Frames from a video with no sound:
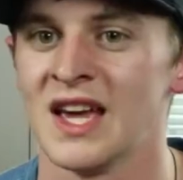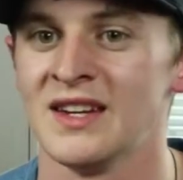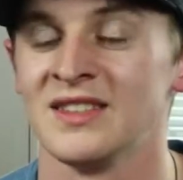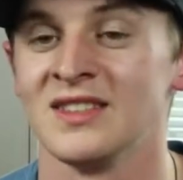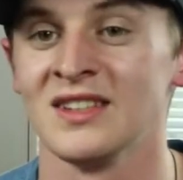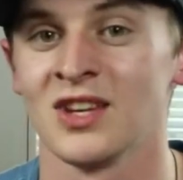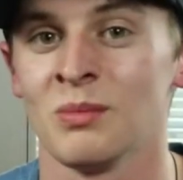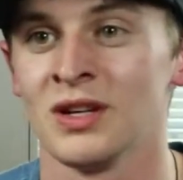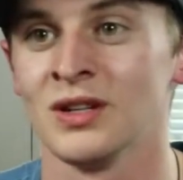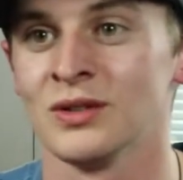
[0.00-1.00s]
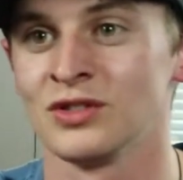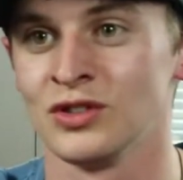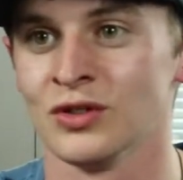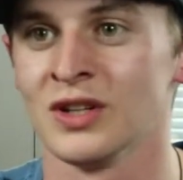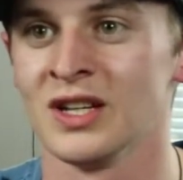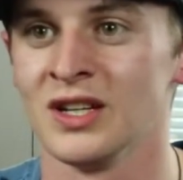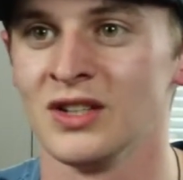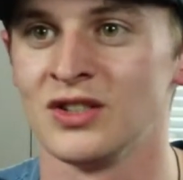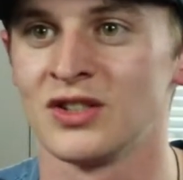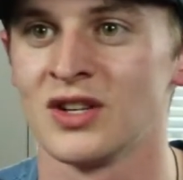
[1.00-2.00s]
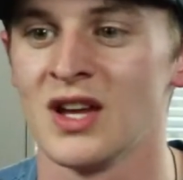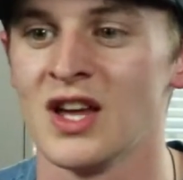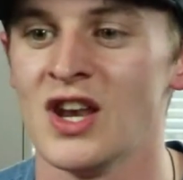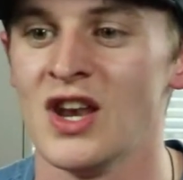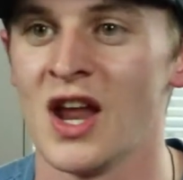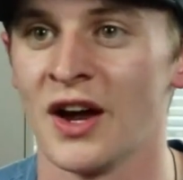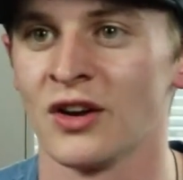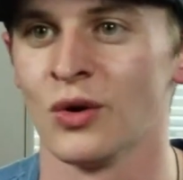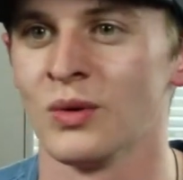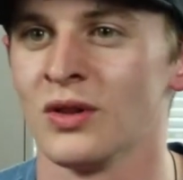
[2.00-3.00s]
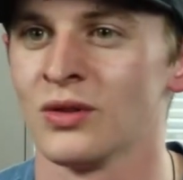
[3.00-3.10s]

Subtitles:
and to see somebody else your age not going